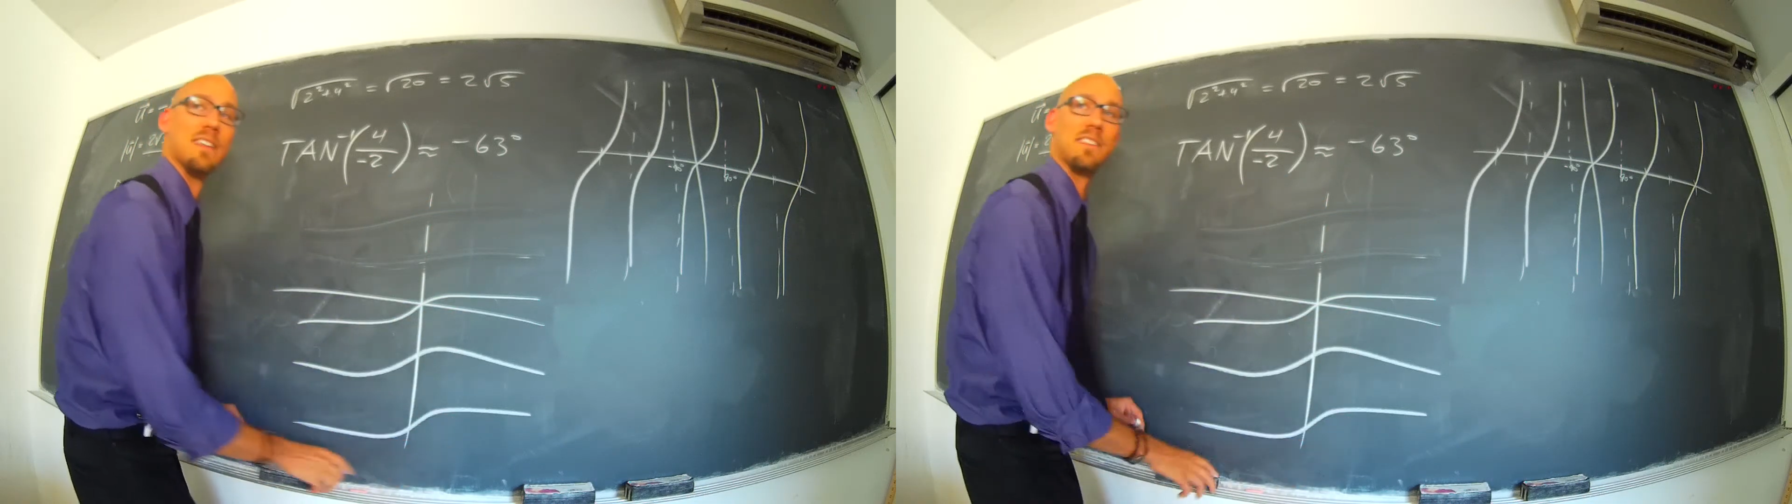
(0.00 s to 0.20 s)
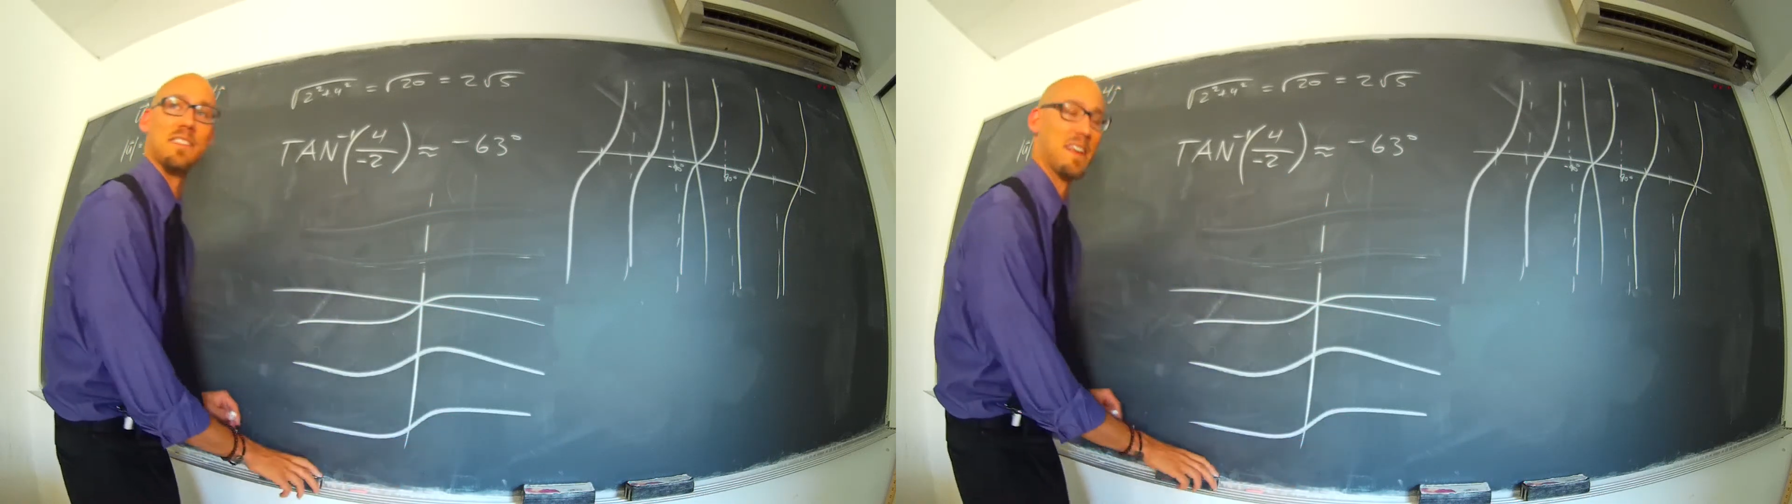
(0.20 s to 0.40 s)

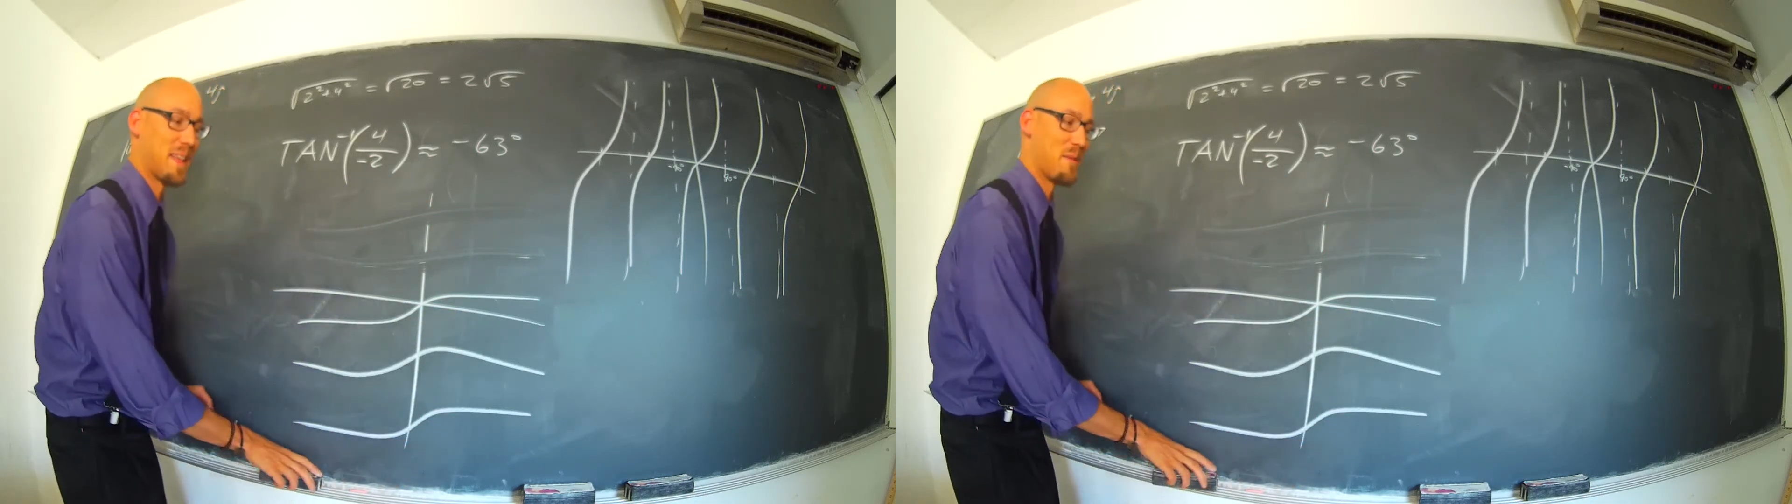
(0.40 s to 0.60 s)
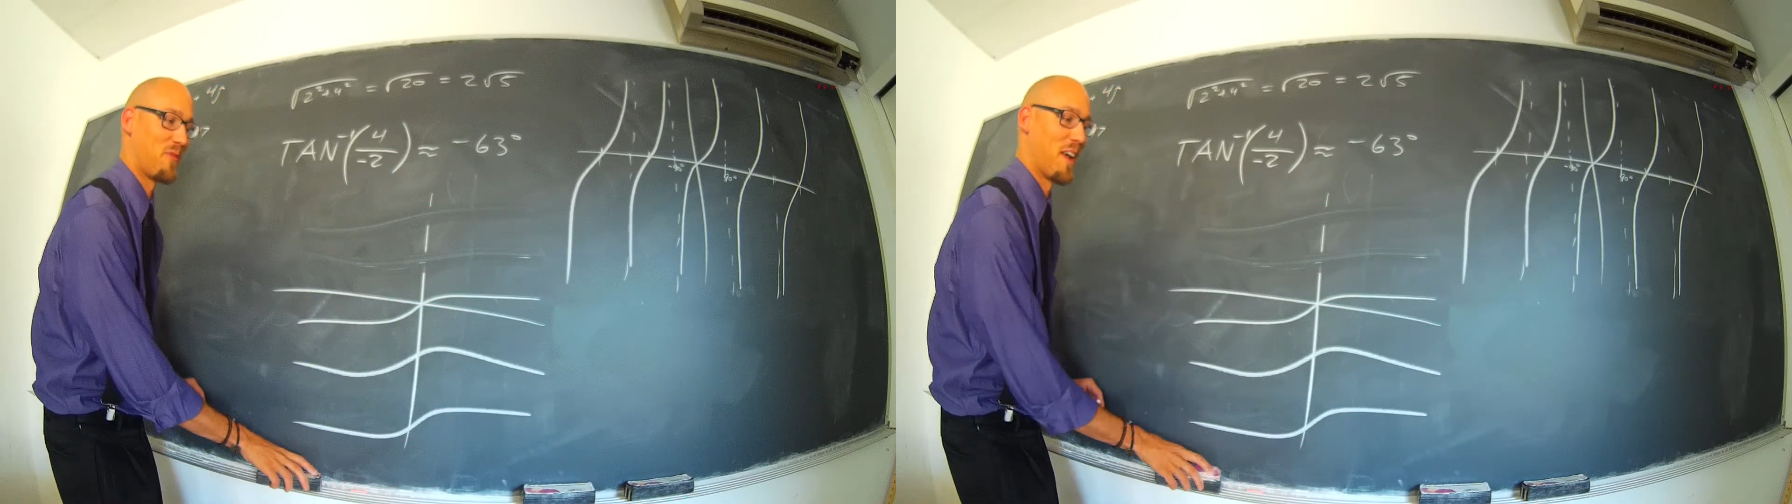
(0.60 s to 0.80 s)
It's just gonna
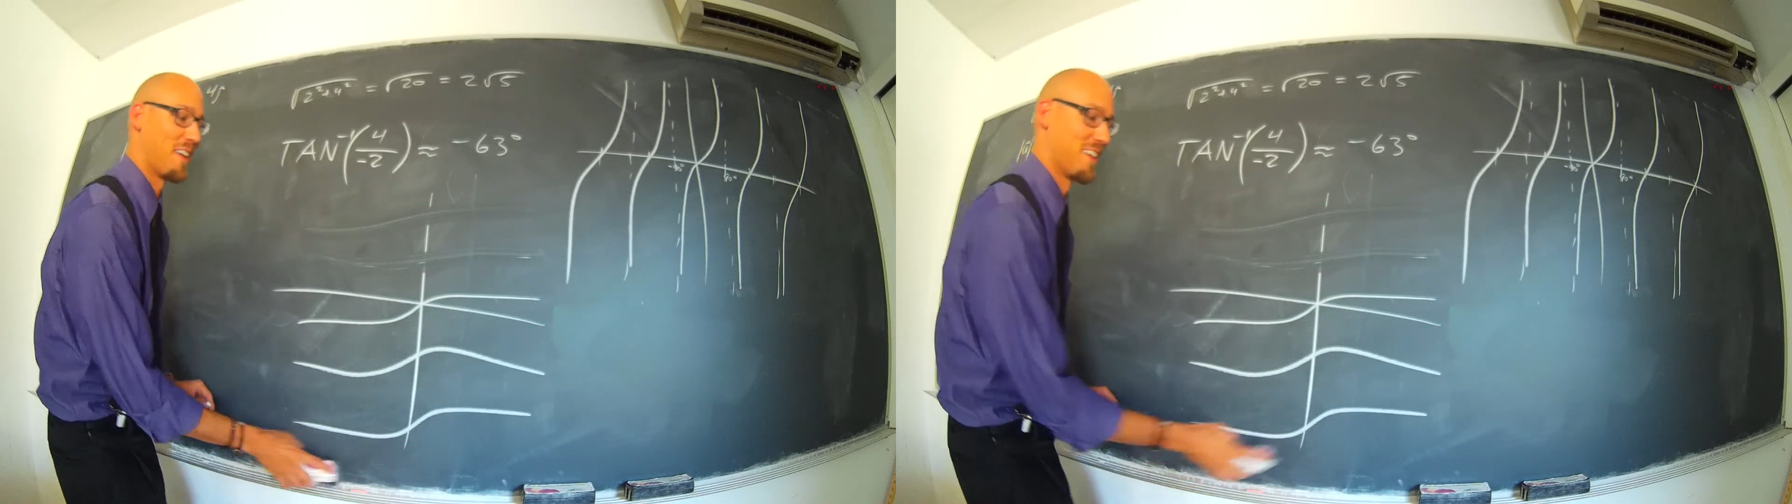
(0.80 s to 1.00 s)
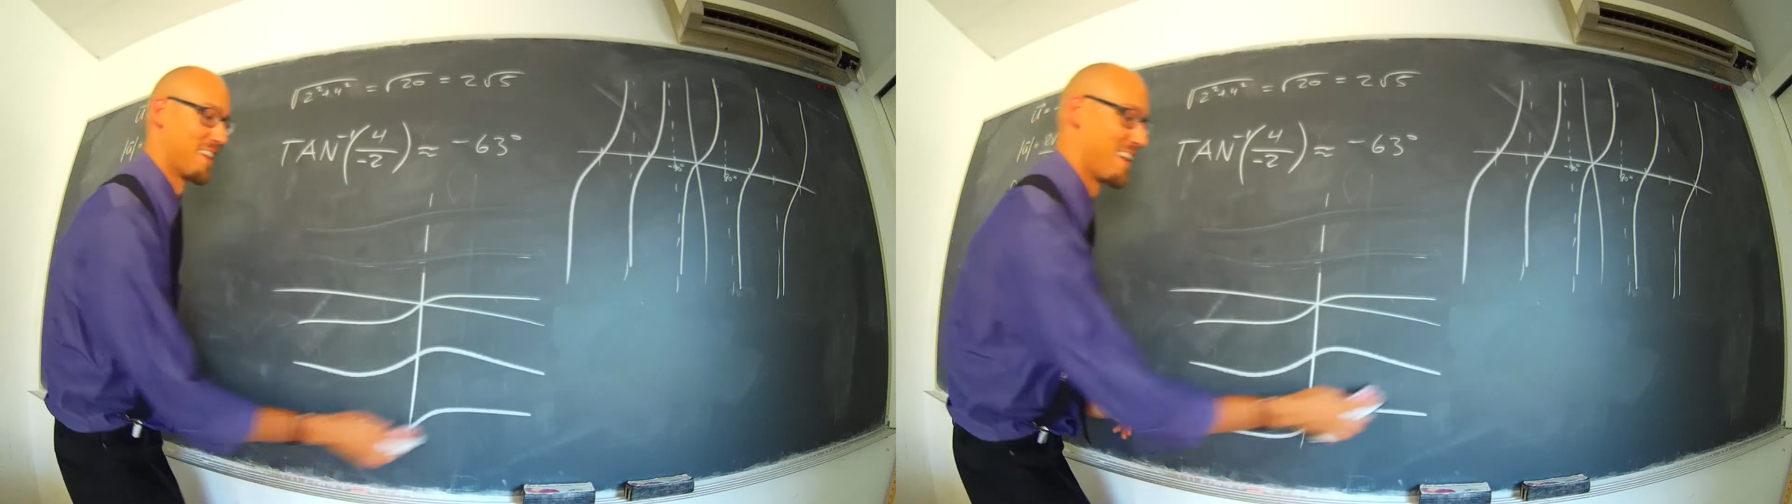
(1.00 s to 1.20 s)
keep failing.